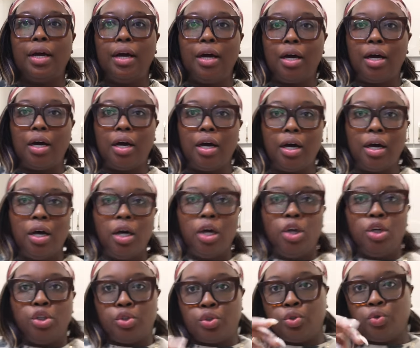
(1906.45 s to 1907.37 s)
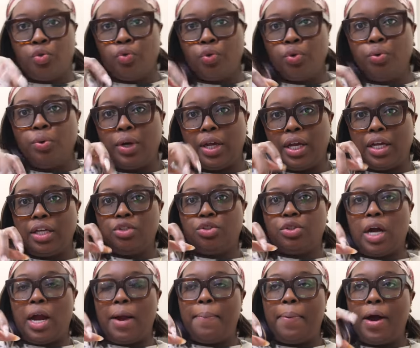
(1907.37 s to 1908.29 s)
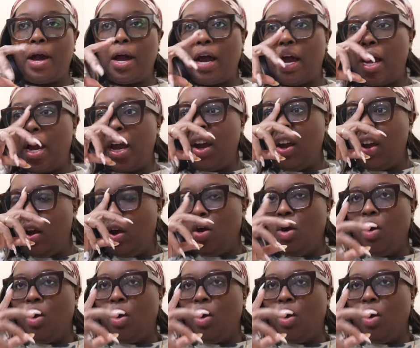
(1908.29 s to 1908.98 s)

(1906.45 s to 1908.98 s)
a screw in tripod